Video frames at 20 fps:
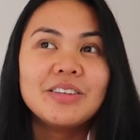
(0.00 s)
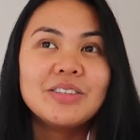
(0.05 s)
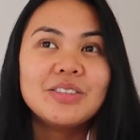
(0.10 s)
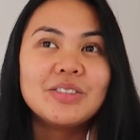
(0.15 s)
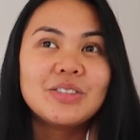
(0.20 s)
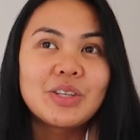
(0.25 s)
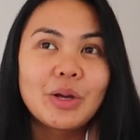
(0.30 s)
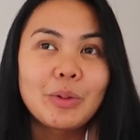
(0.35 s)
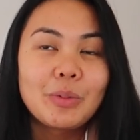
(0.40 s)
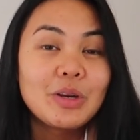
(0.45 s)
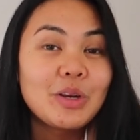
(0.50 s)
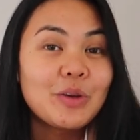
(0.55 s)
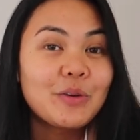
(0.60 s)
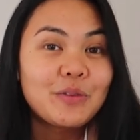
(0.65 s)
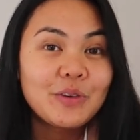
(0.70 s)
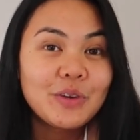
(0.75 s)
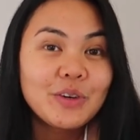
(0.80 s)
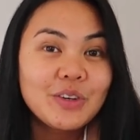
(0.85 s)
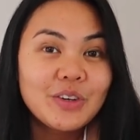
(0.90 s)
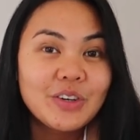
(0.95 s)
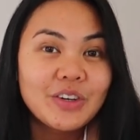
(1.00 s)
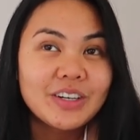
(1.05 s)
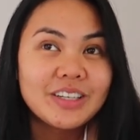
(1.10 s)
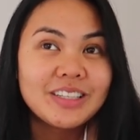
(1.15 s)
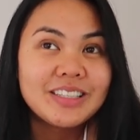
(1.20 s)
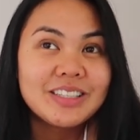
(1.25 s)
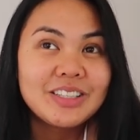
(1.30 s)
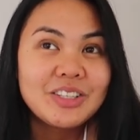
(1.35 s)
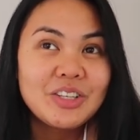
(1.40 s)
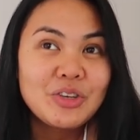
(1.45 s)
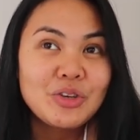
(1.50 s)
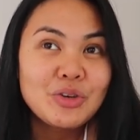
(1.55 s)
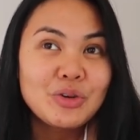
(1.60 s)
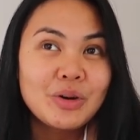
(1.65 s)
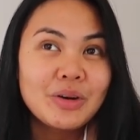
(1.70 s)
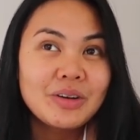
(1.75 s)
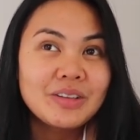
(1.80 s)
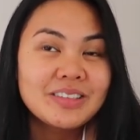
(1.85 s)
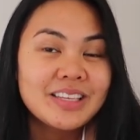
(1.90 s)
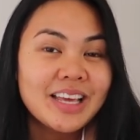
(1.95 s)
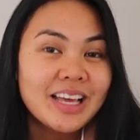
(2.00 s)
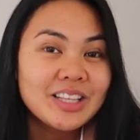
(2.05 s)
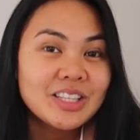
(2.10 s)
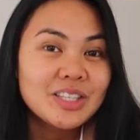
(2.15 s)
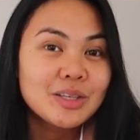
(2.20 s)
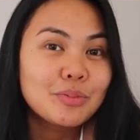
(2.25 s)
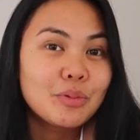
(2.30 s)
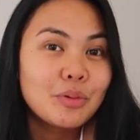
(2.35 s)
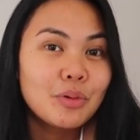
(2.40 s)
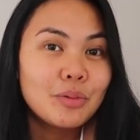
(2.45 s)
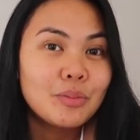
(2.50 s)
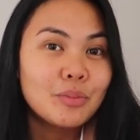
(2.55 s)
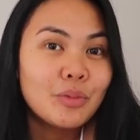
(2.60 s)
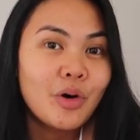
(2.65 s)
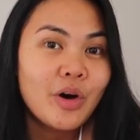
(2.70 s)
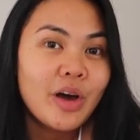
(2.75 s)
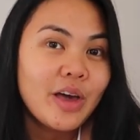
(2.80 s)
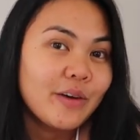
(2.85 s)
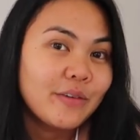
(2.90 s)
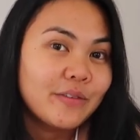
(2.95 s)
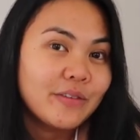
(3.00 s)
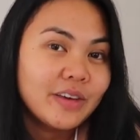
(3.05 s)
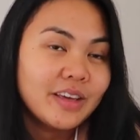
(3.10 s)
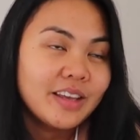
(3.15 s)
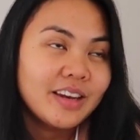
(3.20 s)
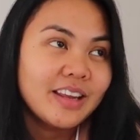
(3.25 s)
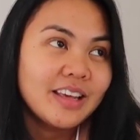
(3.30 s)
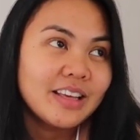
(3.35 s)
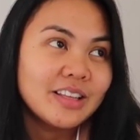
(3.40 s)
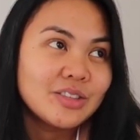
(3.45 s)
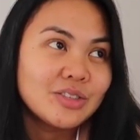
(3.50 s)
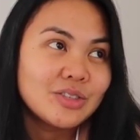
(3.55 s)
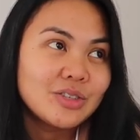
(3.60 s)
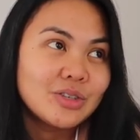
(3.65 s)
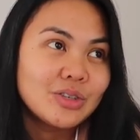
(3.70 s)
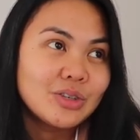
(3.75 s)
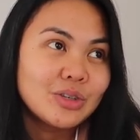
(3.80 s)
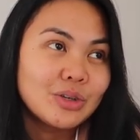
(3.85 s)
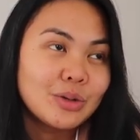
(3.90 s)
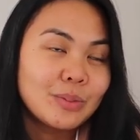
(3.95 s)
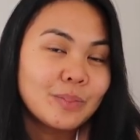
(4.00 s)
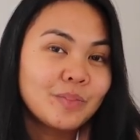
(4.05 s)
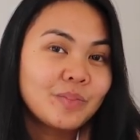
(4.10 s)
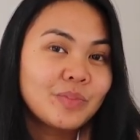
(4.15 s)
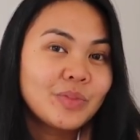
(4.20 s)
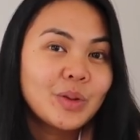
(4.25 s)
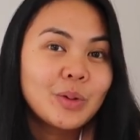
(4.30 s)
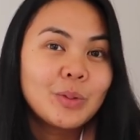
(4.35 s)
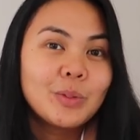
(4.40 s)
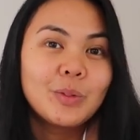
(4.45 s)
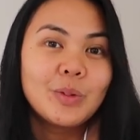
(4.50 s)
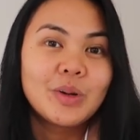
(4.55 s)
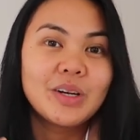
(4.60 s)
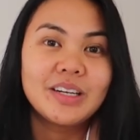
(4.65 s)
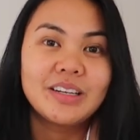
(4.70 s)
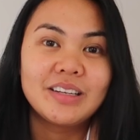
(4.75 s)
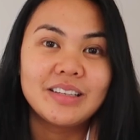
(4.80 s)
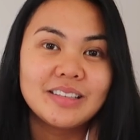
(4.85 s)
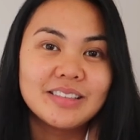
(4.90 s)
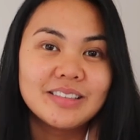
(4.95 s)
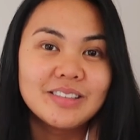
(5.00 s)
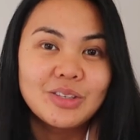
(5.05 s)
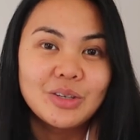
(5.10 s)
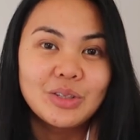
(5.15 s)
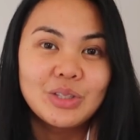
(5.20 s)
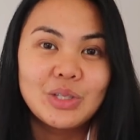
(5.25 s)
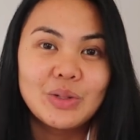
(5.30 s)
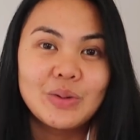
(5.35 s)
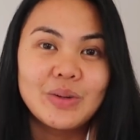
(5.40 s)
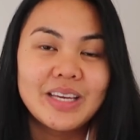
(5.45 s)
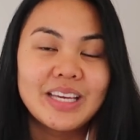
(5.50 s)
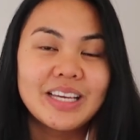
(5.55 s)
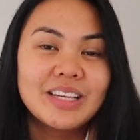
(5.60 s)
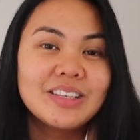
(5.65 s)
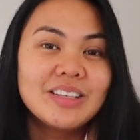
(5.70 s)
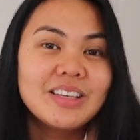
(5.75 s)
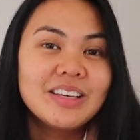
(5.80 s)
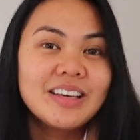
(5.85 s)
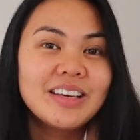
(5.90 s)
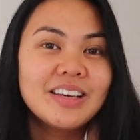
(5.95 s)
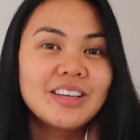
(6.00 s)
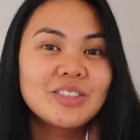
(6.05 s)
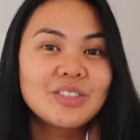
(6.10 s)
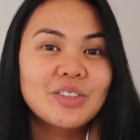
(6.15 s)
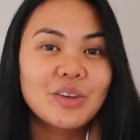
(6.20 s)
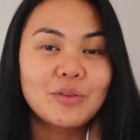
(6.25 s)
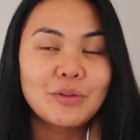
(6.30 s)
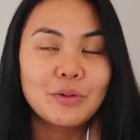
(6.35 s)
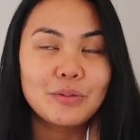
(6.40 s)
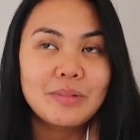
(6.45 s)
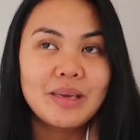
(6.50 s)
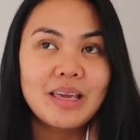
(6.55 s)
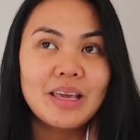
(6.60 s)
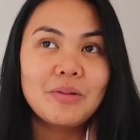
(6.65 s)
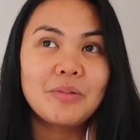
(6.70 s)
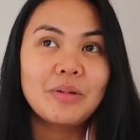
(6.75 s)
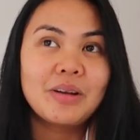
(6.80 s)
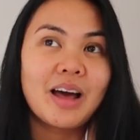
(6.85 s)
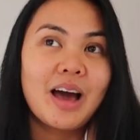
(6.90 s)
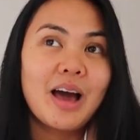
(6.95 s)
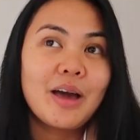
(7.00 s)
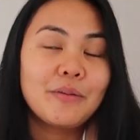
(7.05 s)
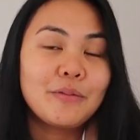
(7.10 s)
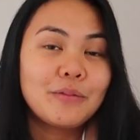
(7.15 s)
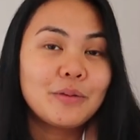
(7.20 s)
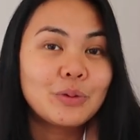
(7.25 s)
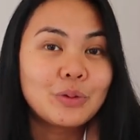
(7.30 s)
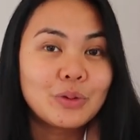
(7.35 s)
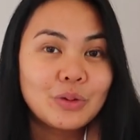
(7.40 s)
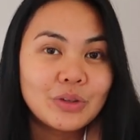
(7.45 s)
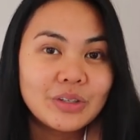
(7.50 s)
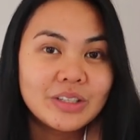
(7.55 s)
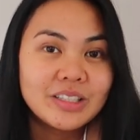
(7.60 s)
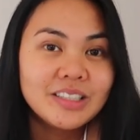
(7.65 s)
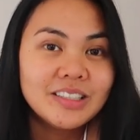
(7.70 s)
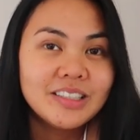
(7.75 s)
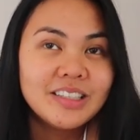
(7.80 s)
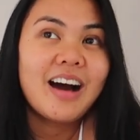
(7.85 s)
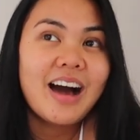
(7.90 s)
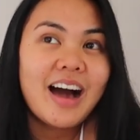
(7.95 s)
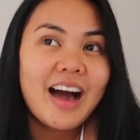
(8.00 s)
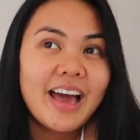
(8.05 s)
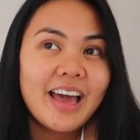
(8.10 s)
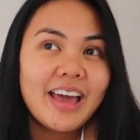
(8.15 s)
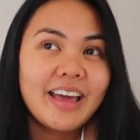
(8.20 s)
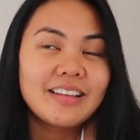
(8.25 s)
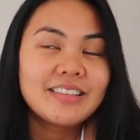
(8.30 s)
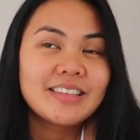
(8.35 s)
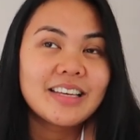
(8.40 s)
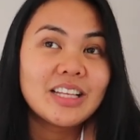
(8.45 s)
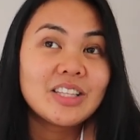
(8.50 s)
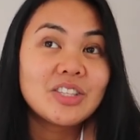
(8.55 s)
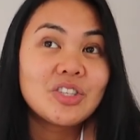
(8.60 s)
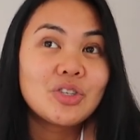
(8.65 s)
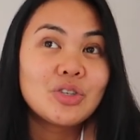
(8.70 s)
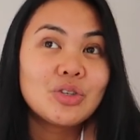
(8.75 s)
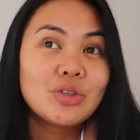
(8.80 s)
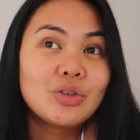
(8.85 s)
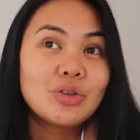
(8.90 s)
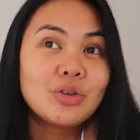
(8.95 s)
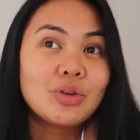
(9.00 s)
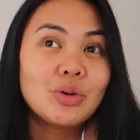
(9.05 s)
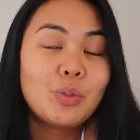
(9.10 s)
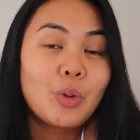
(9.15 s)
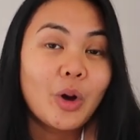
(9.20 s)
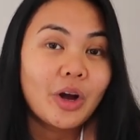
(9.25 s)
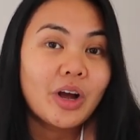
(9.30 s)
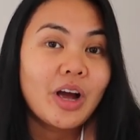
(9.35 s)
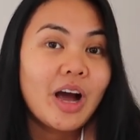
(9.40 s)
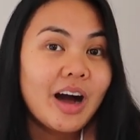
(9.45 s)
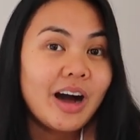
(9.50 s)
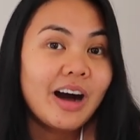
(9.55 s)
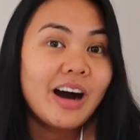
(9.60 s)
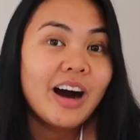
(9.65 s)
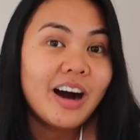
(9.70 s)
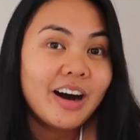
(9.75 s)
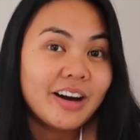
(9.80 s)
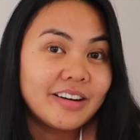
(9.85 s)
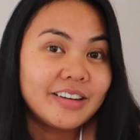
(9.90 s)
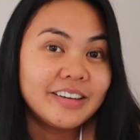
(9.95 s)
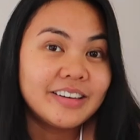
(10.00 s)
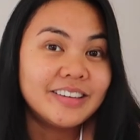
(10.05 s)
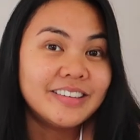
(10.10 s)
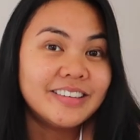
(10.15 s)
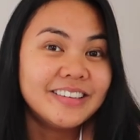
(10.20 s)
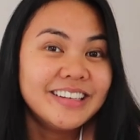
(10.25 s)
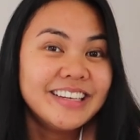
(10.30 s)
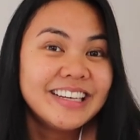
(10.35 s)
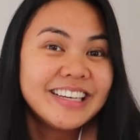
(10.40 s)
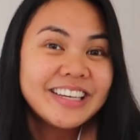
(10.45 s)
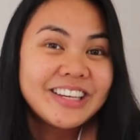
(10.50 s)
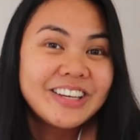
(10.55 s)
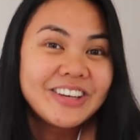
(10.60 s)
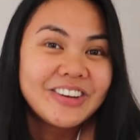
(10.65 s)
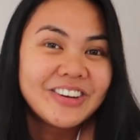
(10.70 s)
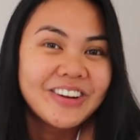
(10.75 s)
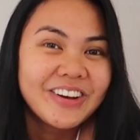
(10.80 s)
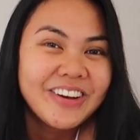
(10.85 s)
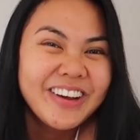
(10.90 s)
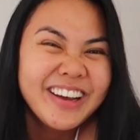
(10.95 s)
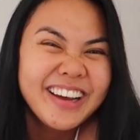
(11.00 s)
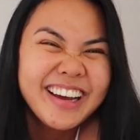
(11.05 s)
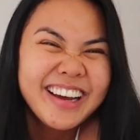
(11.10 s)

So when you feel good, you tend to put more effort into what it is you're doing. So for me, when I feel good, I tend to work out harder, you know?